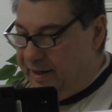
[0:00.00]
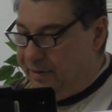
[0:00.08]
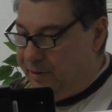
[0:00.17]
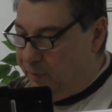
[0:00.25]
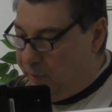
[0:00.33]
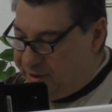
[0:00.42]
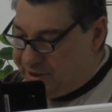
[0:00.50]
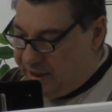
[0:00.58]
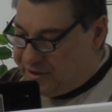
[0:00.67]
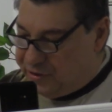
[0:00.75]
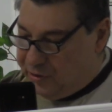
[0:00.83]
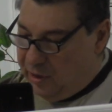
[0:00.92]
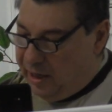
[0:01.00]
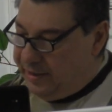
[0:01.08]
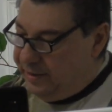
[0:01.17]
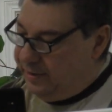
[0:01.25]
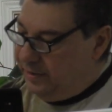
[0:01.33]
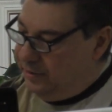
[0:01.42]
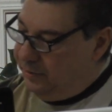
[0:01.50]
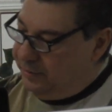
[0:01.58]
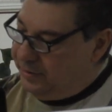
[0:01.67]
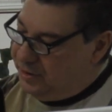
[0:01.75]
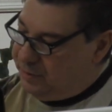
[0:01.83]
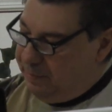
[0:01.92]
Well, once I start, you know,
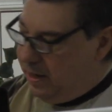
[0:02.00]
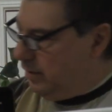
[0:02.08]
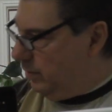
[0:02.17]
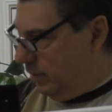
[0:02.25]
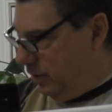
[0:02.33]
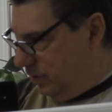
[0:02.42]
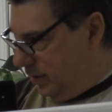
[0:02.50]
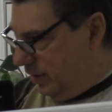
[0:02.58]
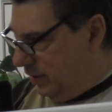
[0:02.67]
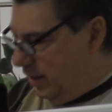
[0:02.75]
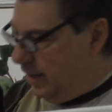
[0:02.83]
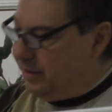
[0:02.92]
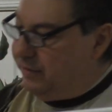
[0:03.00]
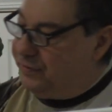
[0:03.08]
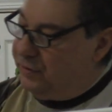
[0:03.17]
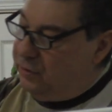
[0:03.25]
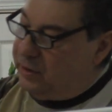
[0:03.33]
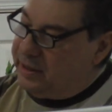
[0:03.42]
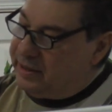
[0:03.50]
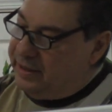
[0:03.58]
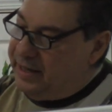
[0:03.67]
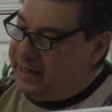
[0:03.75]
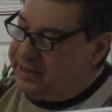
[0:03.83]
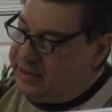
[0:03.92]
these men, and, and if you look at the
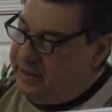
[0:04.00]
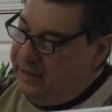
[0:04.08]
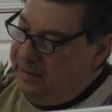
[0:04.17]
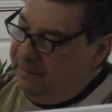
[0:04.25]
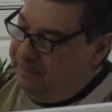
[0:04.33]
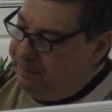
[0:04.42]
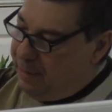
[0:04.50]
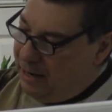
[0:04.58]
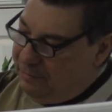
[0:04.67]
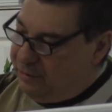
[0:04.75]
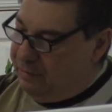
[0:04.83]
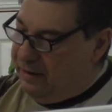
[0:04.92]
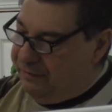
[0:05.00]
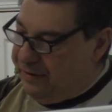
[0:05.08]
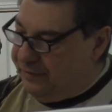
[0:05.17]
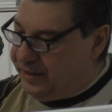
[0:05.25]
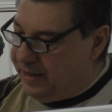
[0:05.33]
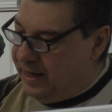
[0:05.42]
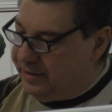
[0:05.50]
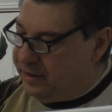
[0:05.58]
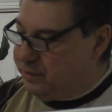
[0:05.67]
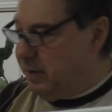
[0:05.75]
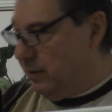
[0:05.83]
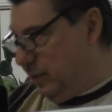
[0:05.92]
next paragraph after that,
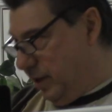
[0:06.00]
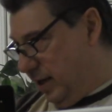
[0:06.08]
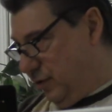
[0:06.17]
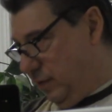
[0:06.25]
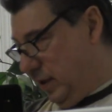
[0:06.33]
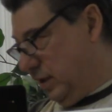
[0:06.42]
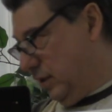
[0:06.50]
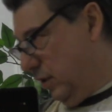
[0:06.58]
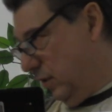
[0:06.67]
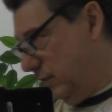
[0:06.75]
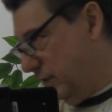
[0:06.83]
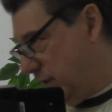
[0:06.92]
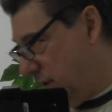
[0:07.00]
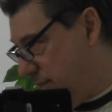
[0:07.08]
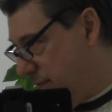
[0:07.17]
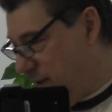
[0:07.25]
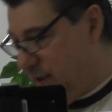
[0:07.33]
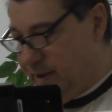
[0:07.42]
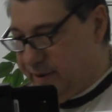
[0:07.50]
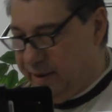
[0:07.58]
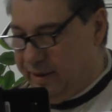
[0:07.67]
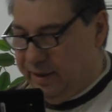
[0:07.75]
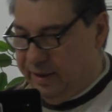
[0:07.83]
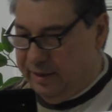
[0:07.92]
these men were not drinking to overcome,
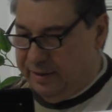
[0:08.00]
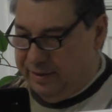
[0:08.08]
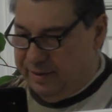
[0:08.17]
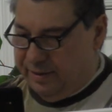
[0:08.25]
that, uh,